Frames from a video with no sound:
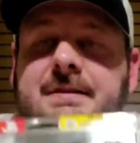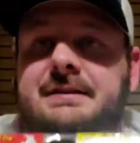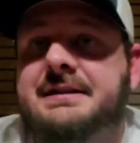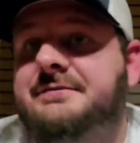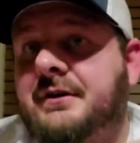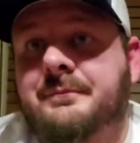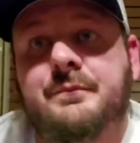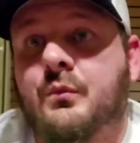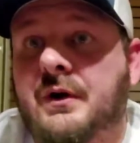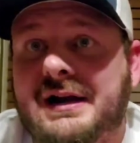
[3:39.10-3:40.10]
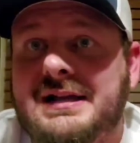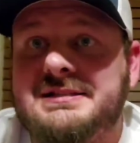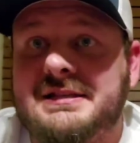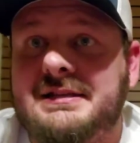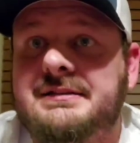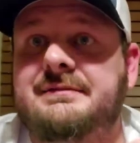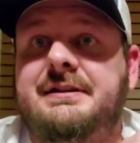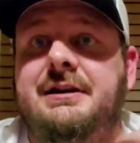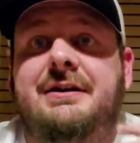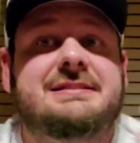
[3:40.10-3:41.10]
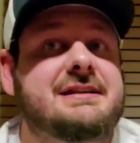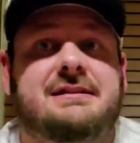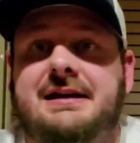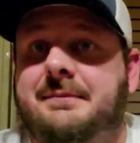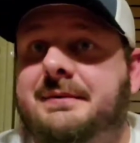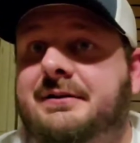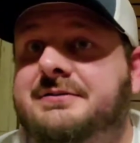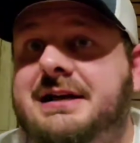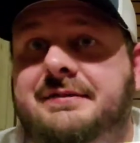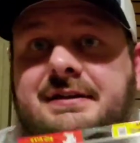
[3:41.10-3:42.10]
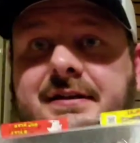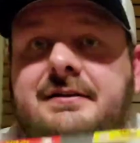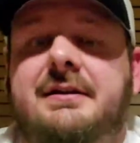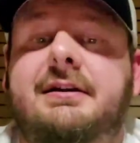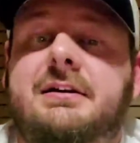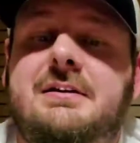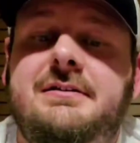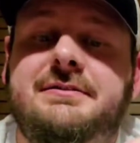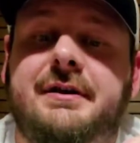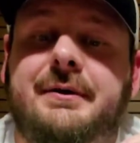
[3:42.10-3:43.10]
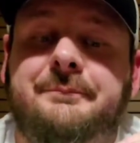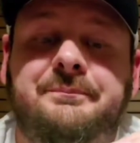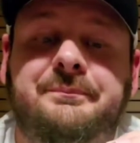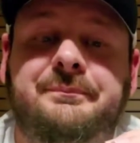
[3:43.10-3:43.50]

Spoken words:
At least from what I see. I see a lot of minnows out there. So,